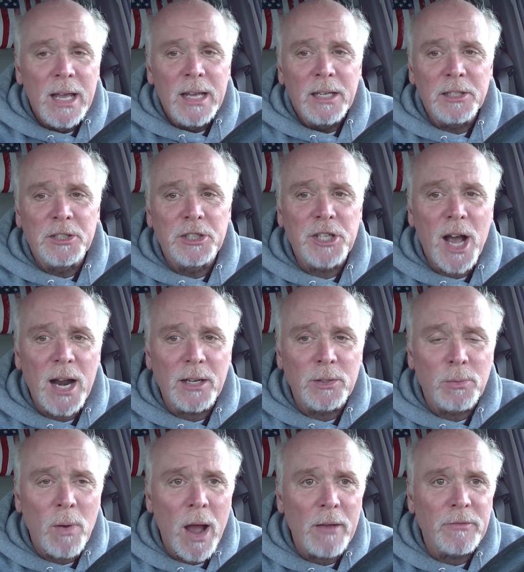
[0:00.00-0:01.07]
he shot
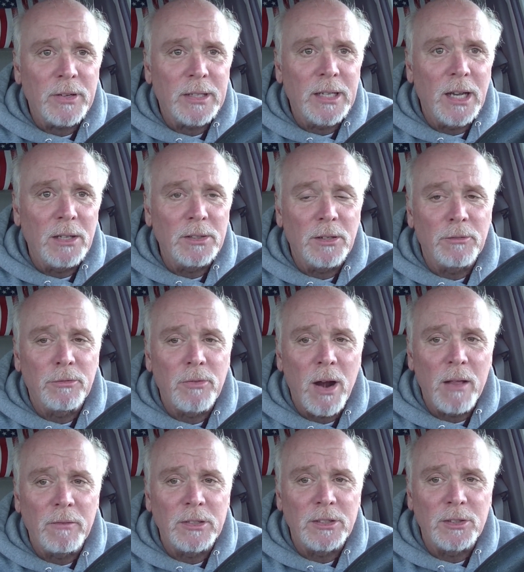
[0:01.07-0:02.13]
his wife and killed her in
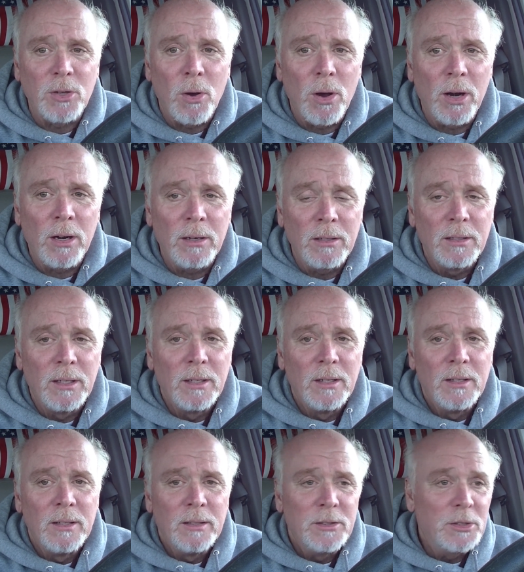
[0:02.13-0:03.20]
front of his daughter.
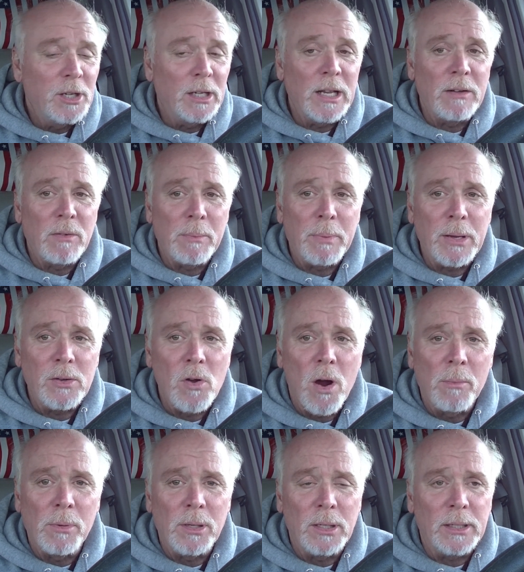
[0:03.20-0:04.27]
She'll never be
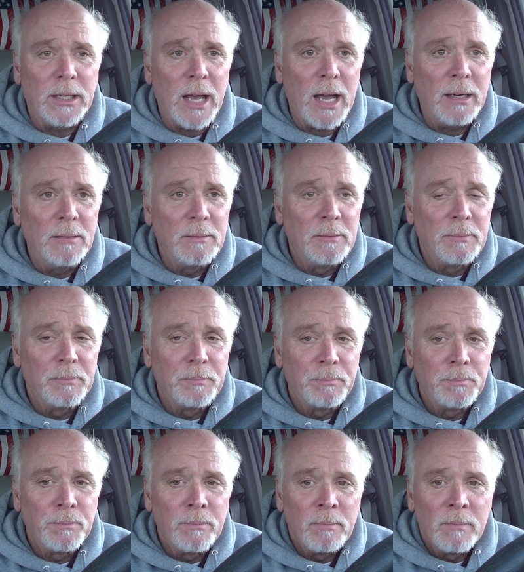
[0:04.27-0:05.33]
normal again.
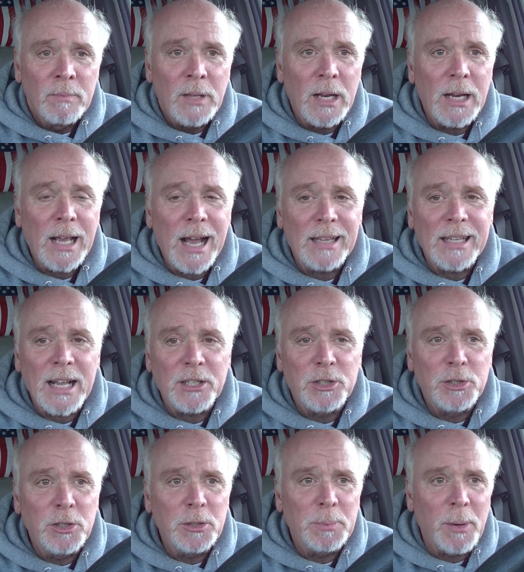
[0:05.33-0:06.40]
Then you got that
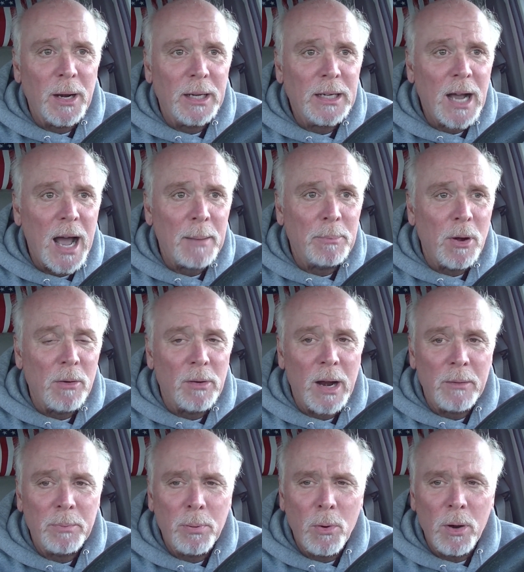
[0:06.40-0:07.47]
Shrewsbury cop over. I
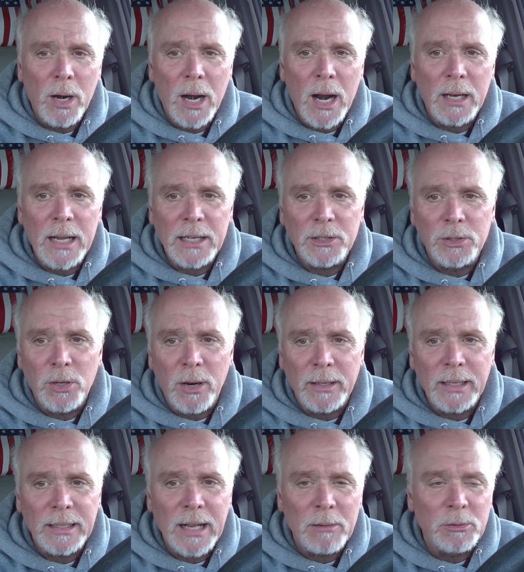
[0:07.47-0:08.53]
reported on that story. I
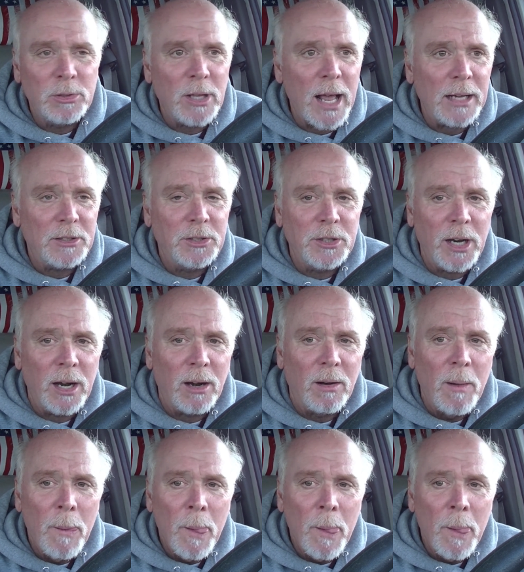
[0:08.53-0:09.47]
think that was last year,